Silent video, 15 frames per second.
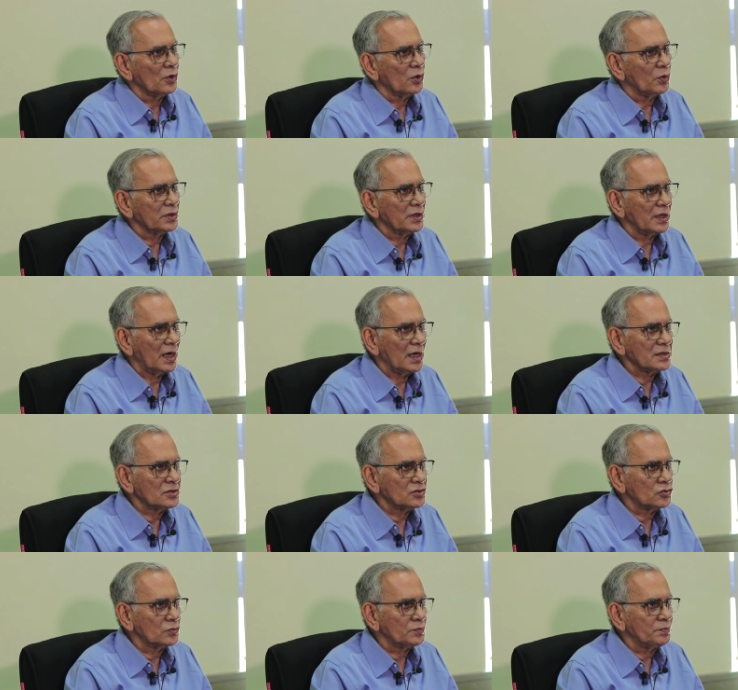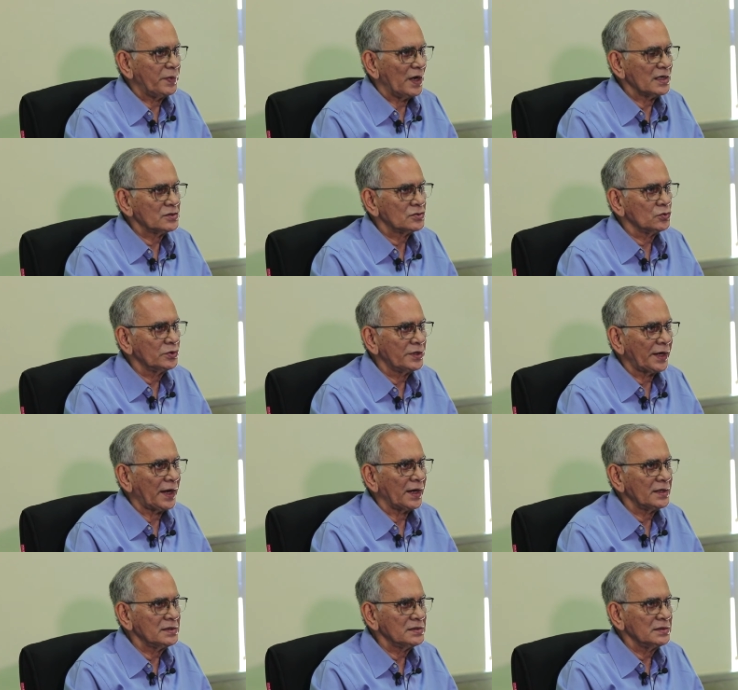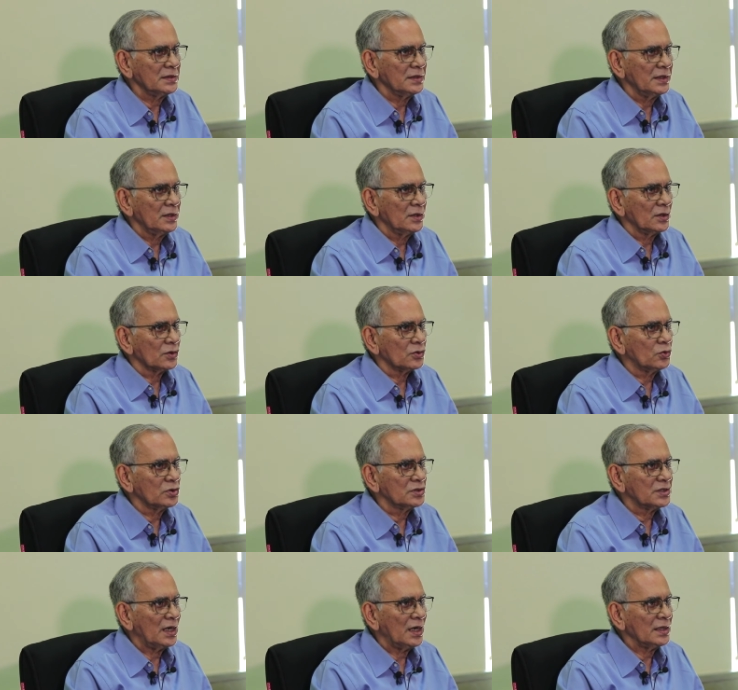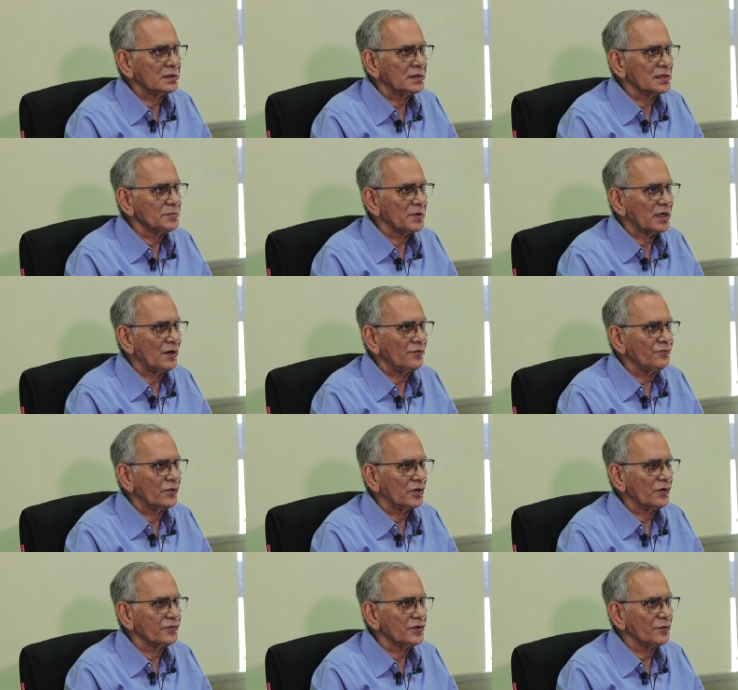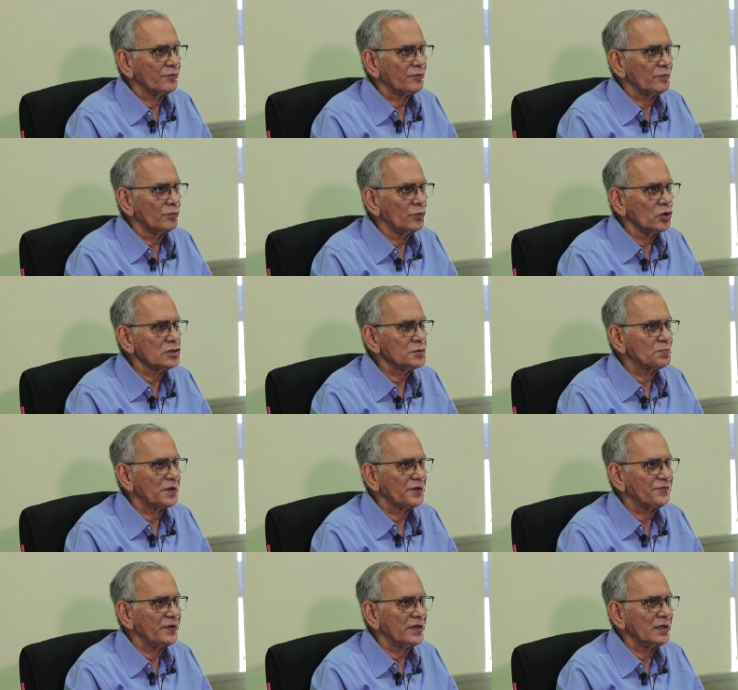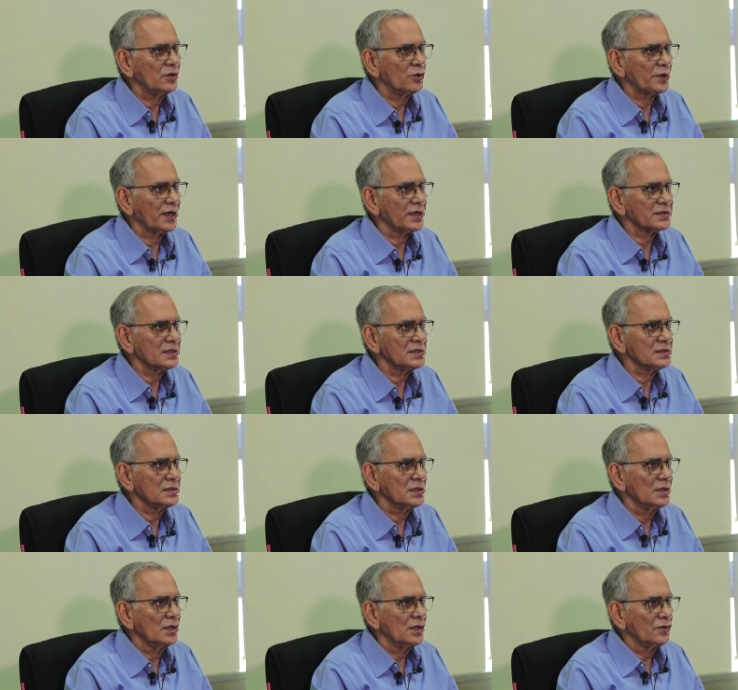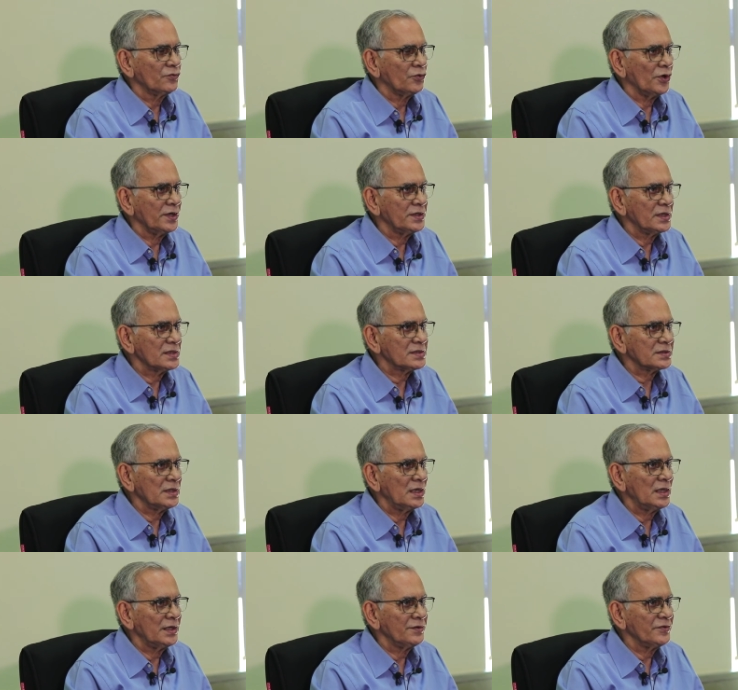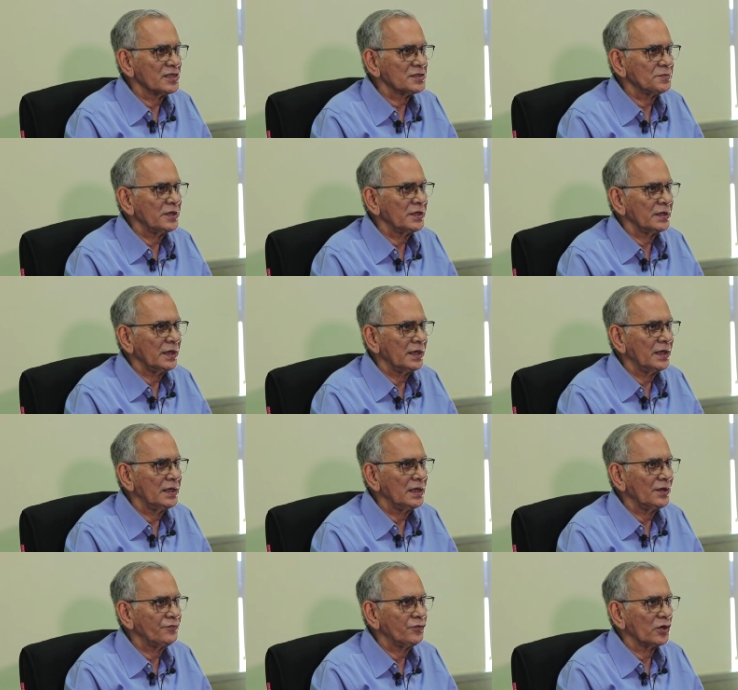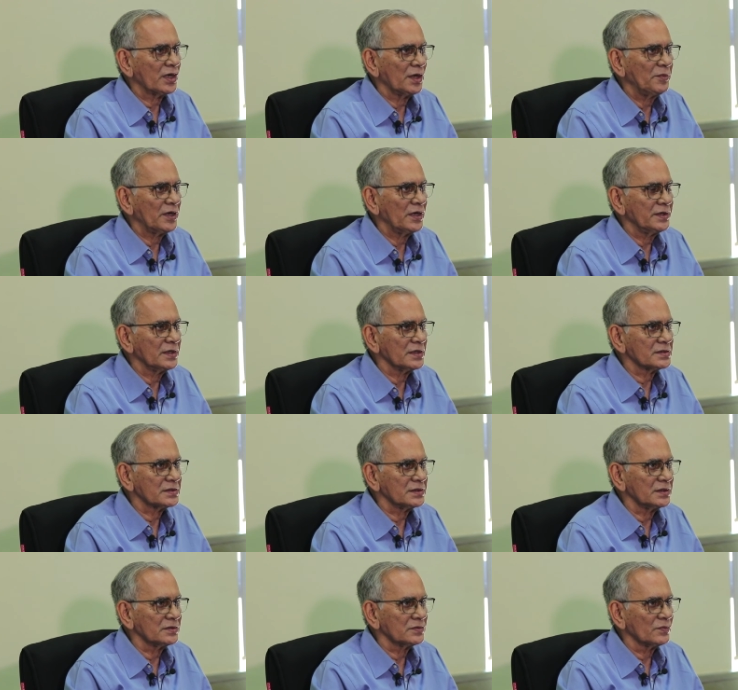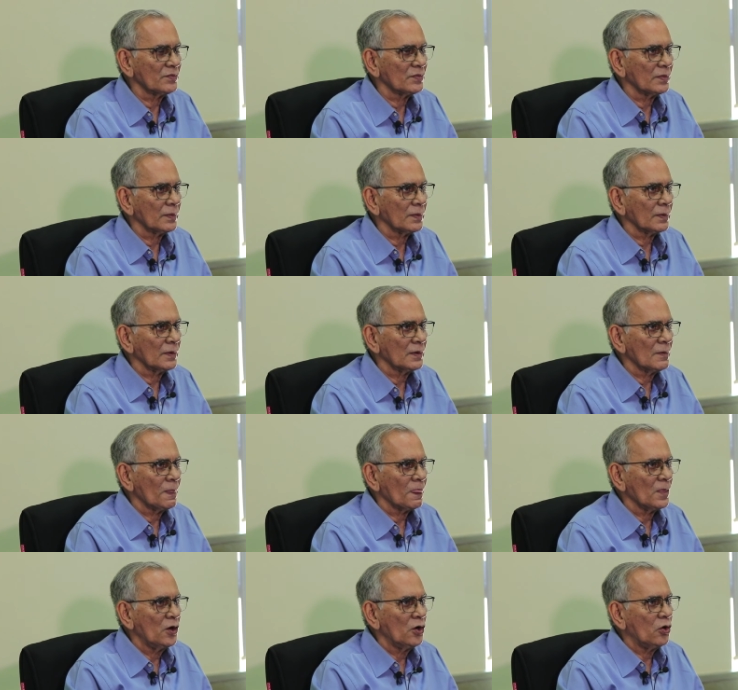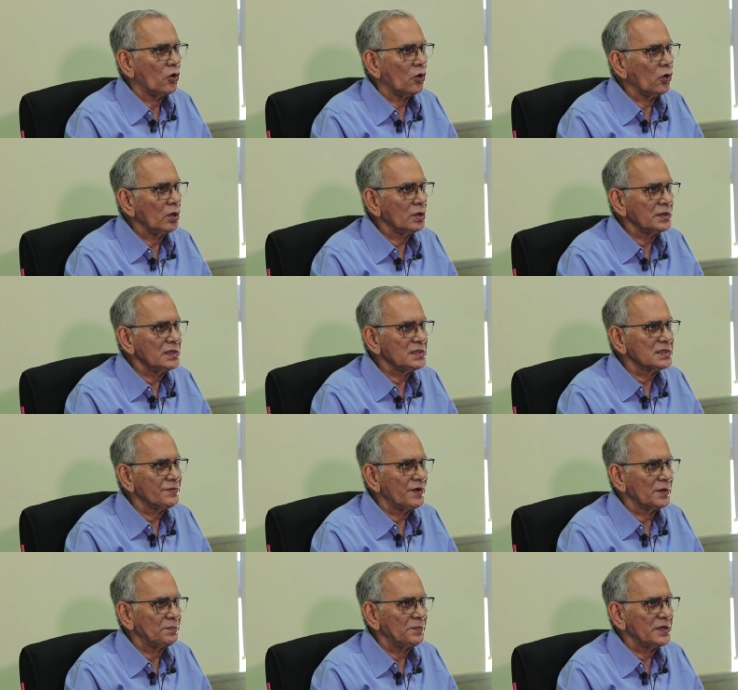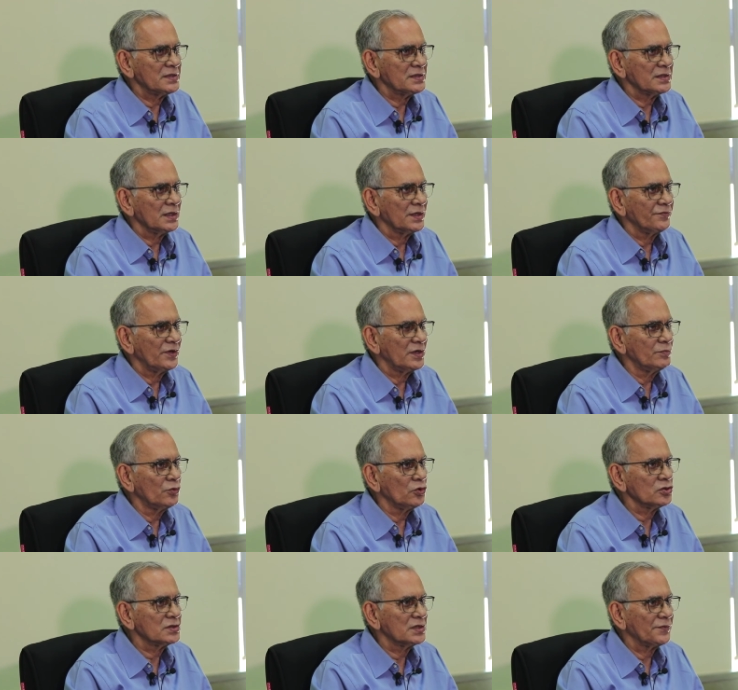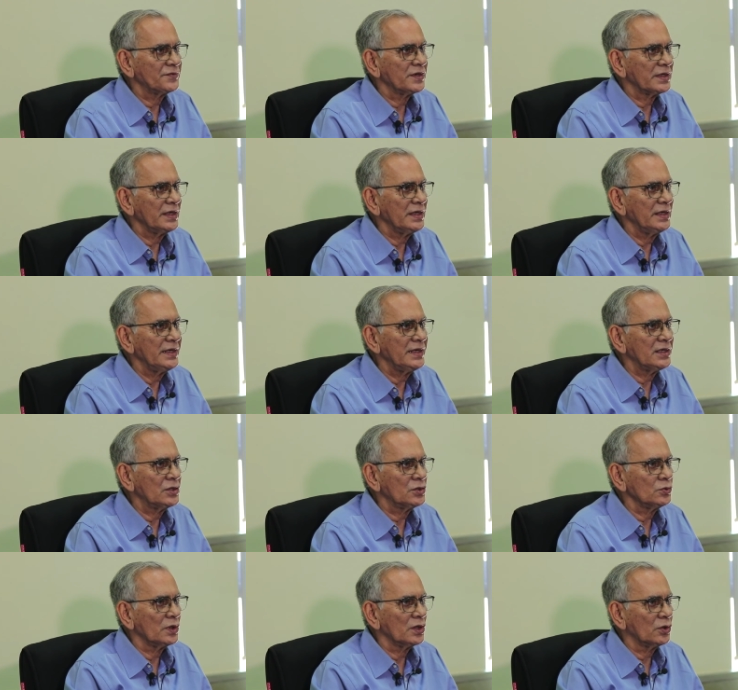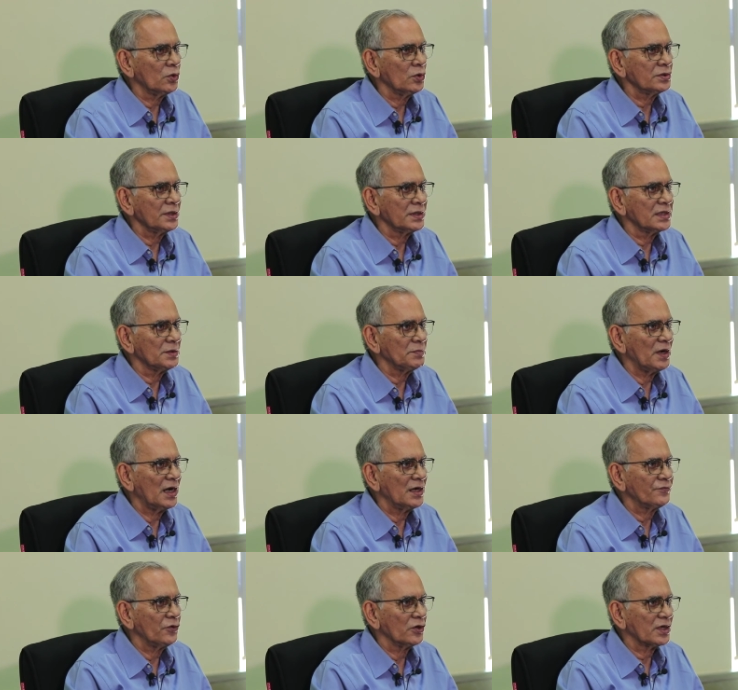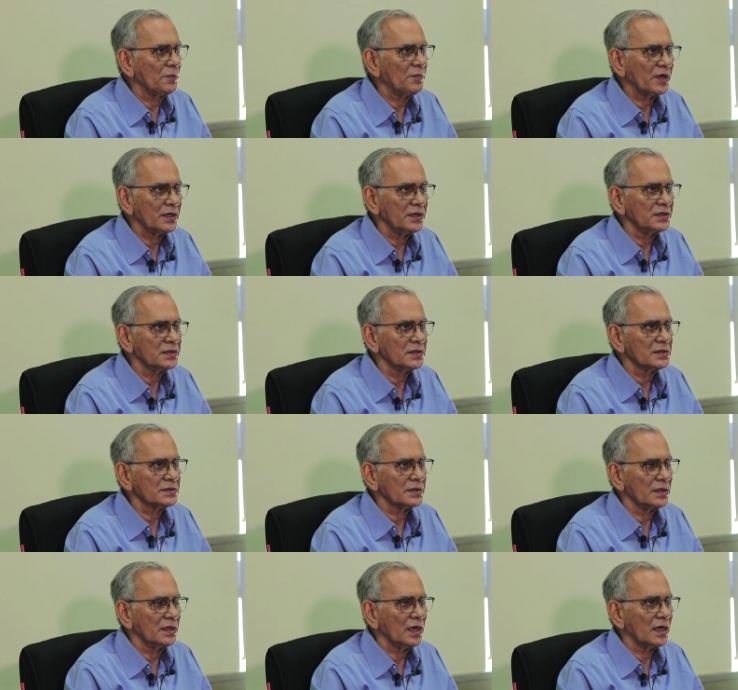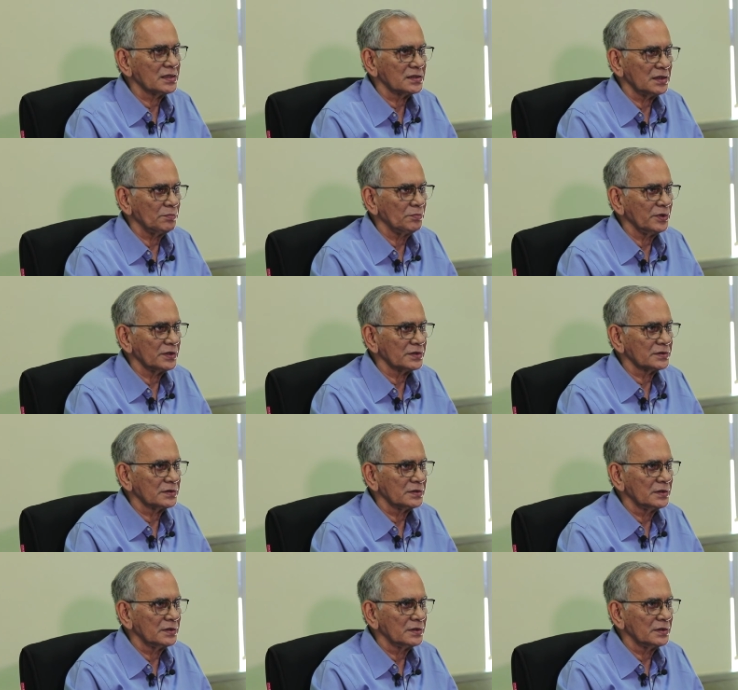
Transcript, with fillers: over the last past two decades, Gujarat has become one of the most preferred locations for industrial investment in India for chemical industries. All these developments will most definitely lead to a growth in demand for chemical engineers in large numbers.